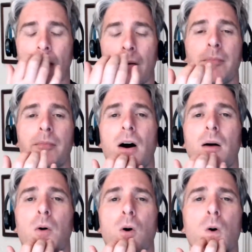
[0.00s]
I'm,
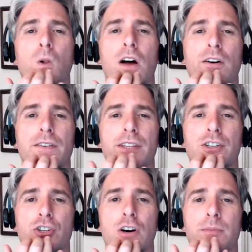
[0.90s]
I'm all over the
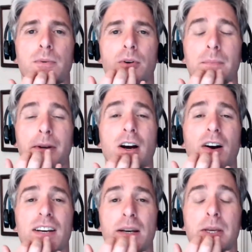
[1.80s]
shop, or I'm
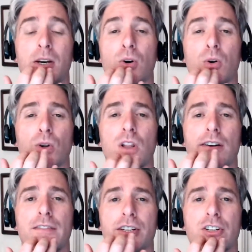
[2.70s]
going to be all
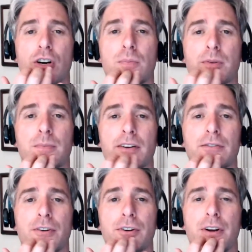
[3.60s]
over the shop with my
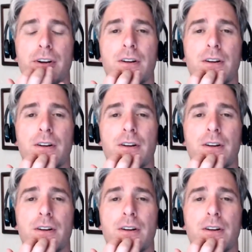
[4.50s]
food.